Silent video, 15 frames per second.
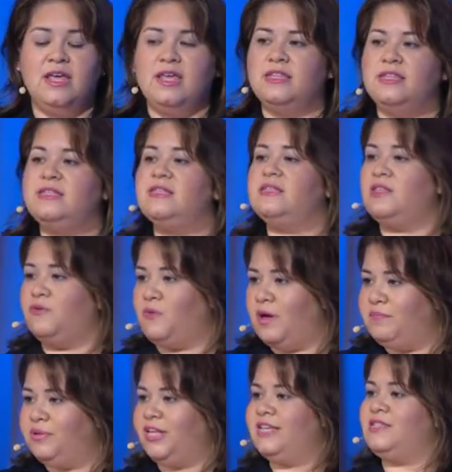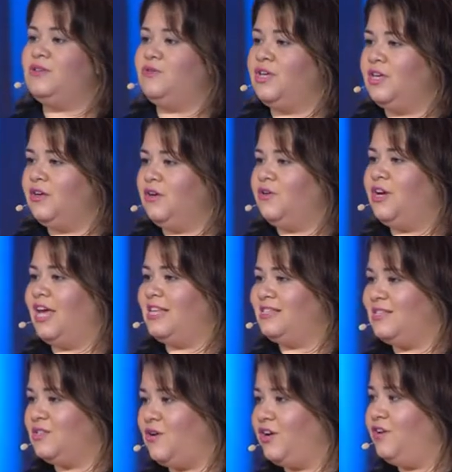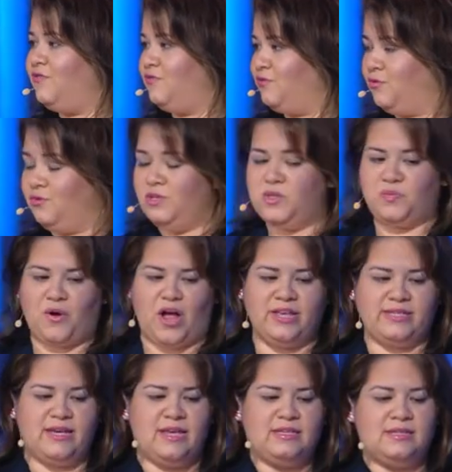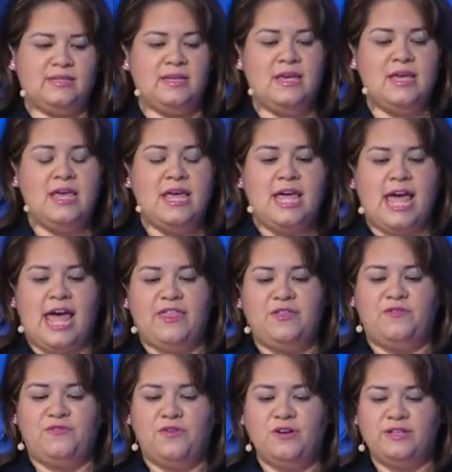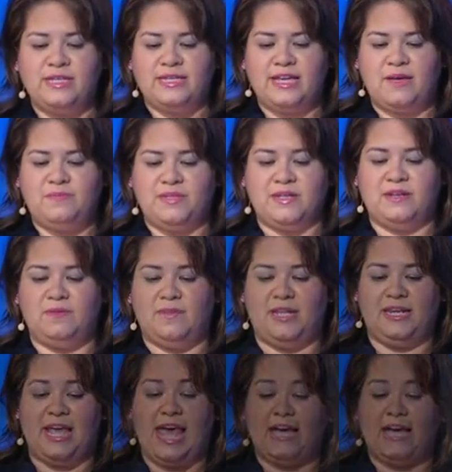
This is the one place you can go to get started through this process. And the first step is going to be to